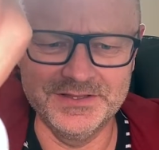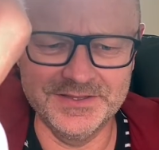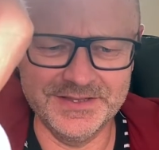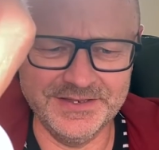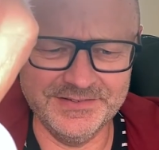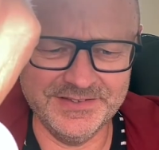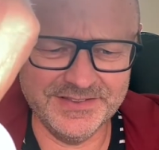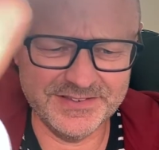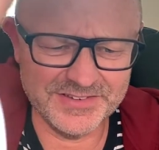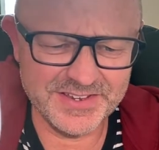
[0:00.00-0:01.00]
can you see
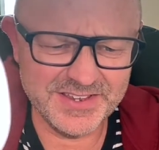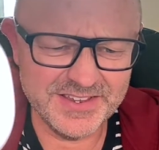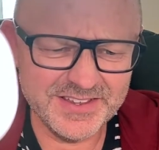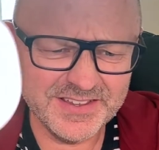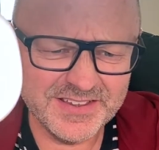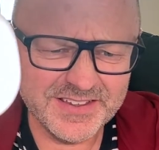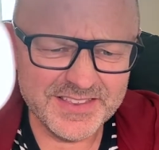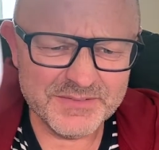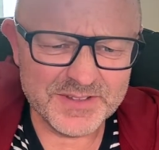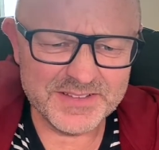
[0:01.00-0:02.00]
the G
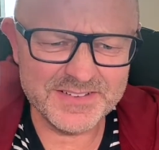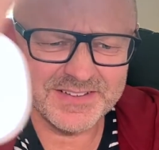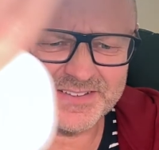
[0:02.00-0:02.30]
in the middle of it?